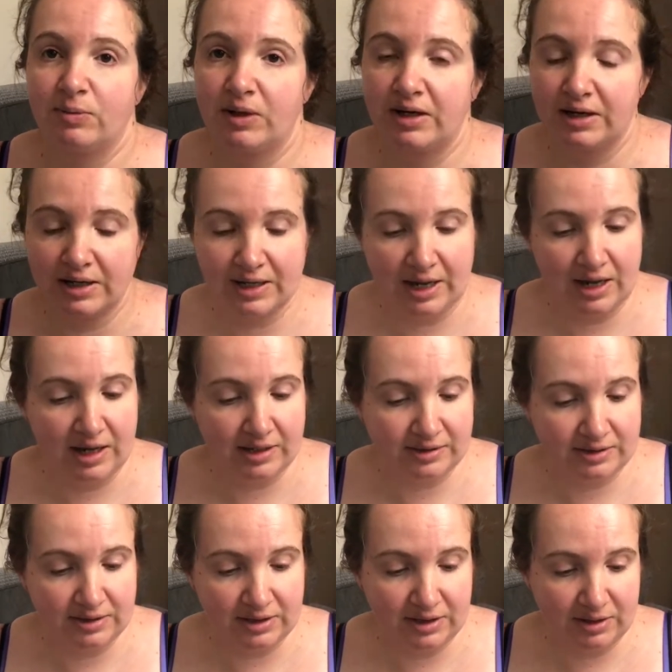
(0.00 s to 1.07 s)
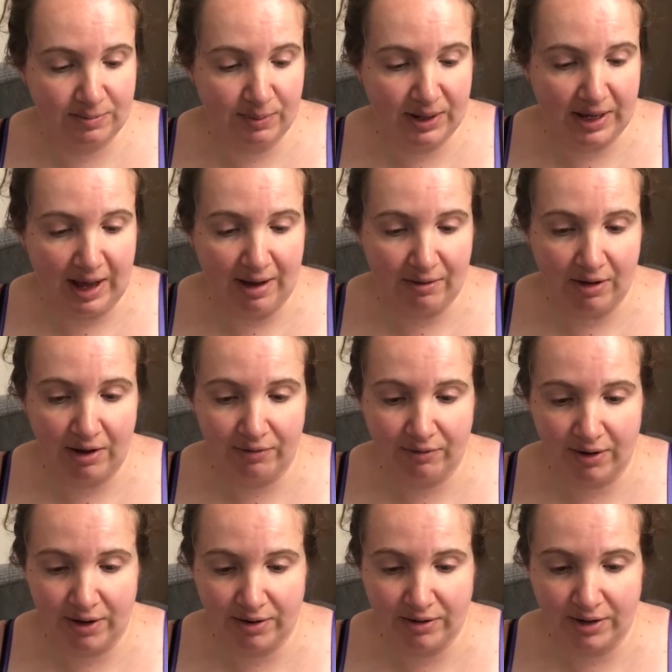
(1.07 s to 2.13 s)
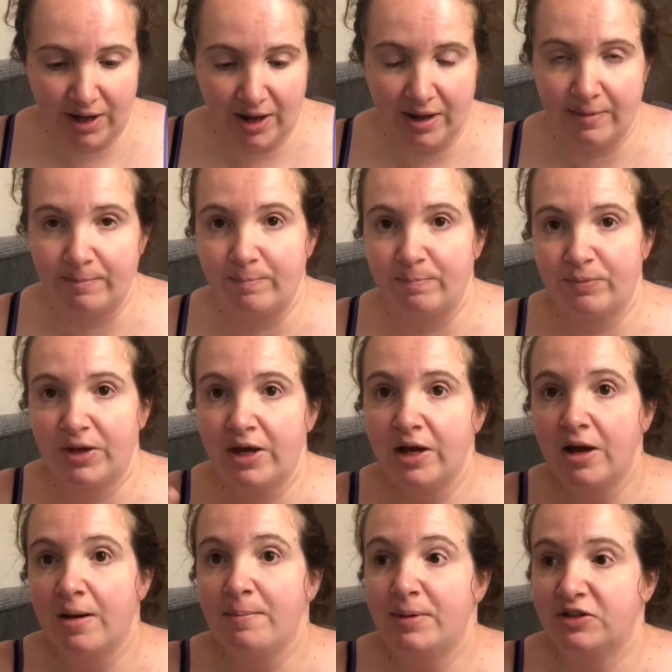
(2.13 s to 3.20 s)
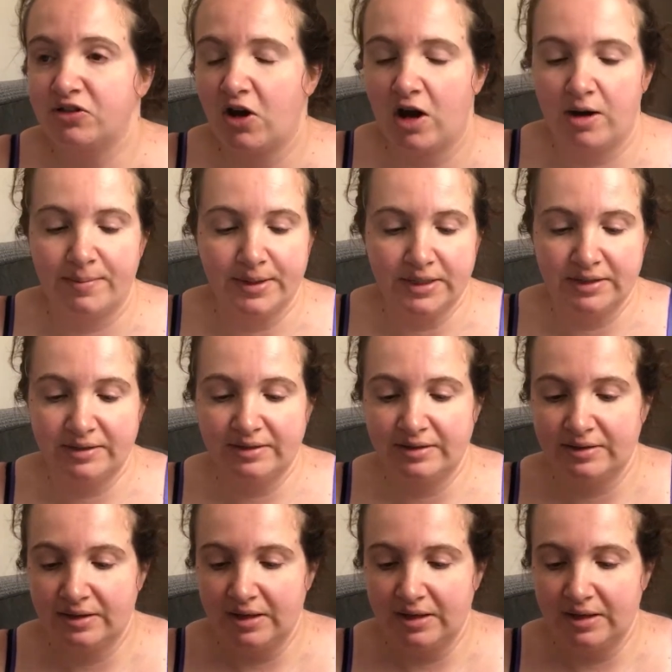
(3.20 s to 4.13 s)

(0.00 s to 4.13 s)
When I get her to pick out her own pyjamas,